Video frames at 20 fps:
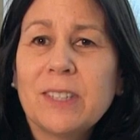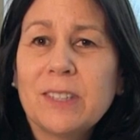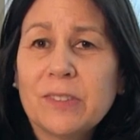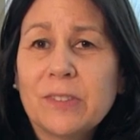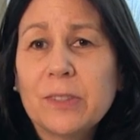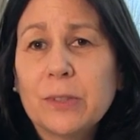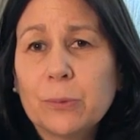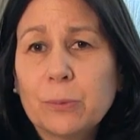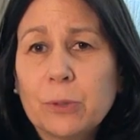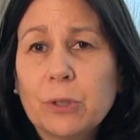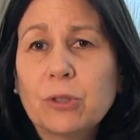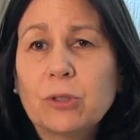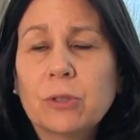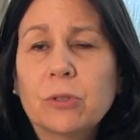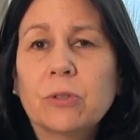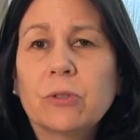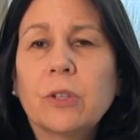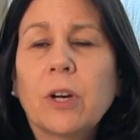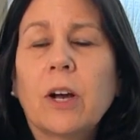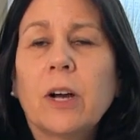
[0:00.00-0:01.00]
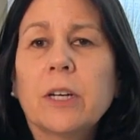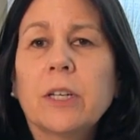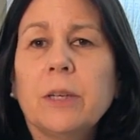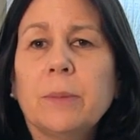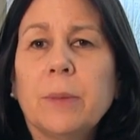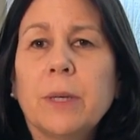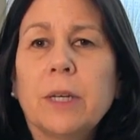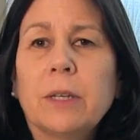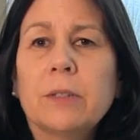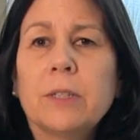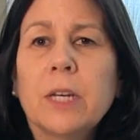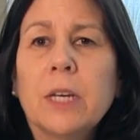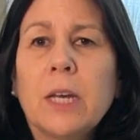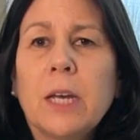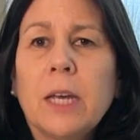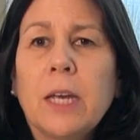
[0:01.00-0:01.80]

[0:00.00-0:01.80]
is an original document